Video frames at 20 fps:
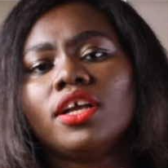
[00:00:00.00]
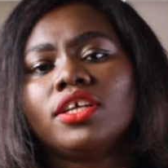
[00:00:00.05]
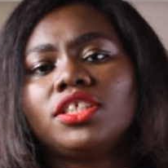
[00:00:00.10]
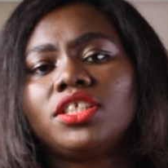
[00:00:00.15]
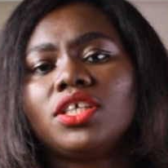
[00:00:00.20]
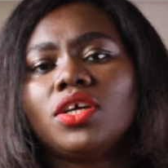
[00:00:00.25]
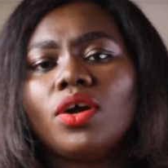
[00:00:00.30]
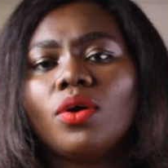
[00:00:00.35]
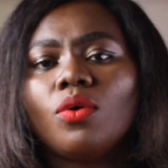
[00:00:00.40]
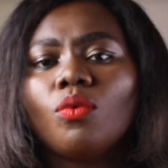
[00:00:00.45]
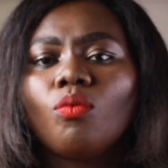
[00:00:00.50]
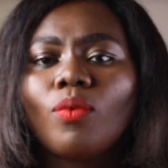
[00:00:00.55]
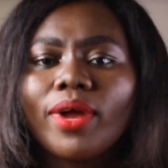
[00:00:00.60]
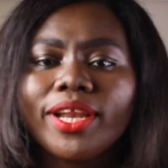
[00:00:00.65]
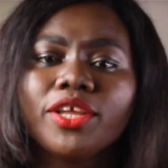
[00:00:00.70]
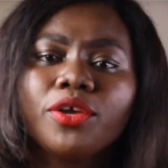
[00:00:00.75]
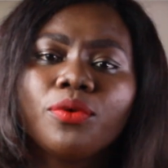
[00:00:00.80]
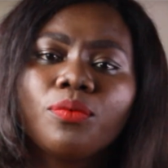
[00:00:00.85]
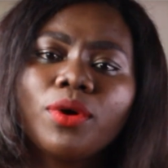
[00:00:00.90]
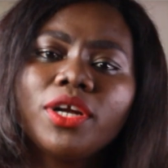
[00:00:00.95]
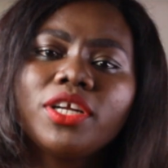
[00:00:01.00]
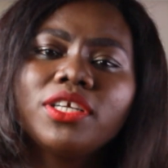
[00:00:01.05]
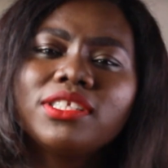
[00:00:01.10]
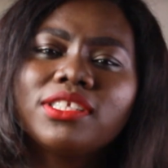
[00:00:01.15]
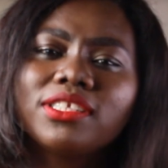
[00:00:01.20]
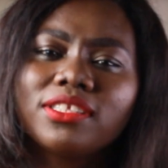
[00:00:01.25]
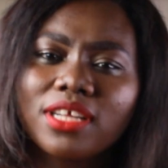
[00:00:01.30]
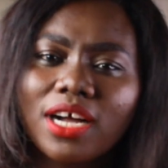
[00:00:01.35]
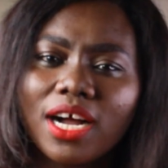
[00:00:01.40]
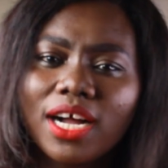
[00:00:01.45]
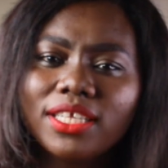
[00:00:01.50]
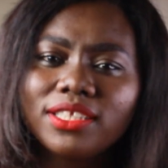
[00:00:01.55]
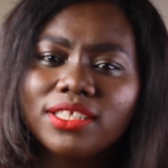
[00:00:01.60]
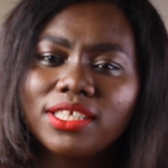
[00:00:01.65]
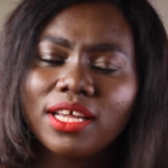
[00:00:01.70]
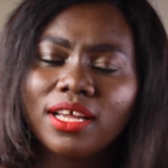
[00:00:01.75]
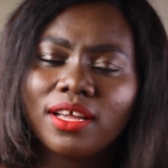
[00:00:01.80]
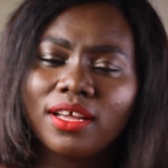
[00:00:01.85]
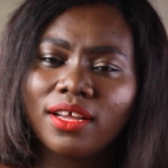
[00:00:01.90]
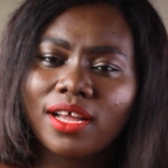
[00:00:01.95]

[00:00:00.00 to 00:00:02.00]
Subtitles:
So when you want to start,